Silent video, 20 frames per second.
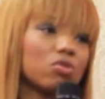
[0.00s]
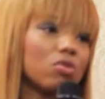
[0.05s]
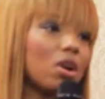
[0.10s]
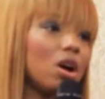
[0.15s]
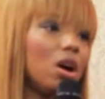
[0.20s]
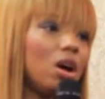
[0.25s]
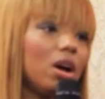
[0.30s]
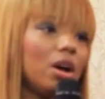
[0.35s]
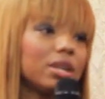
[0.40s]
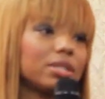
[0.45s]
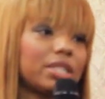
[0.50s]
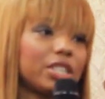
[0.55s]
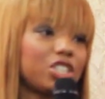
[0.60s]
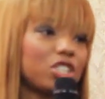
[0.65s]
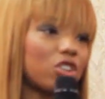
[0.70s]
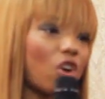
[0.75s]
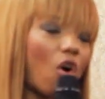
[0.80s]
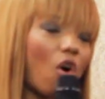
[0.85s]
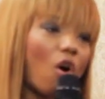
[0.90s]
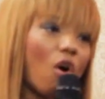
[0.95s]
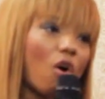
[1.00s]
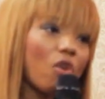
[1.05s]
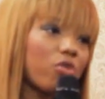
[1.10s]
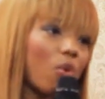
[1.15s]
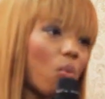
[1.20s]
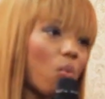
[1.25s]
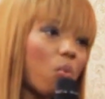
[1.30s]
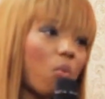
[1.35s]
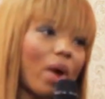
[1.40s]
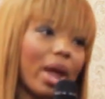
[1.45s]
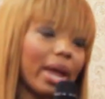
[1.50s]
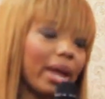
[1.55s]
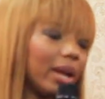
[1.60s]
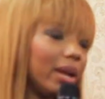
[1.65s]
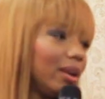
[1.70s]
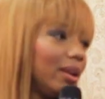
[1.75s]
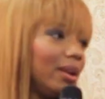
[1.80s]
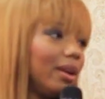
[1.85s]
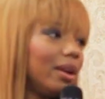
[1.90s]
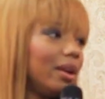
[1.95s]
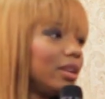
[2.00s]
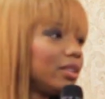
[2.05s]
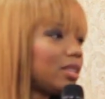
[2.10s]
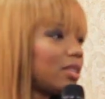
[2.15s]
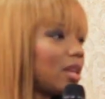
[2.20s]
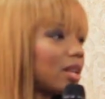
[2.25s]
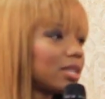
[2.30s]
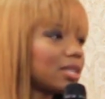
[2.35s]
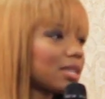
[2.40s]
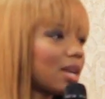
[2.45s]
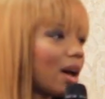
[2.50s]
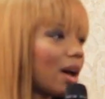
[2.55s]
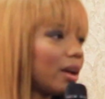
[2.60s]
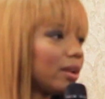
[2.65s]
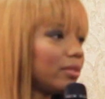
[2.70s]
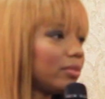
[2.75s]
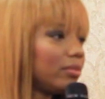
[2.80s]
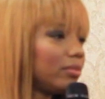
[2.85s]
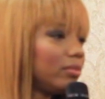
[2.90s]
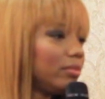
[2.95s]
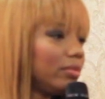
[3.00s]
drugs, just all the way to the other side.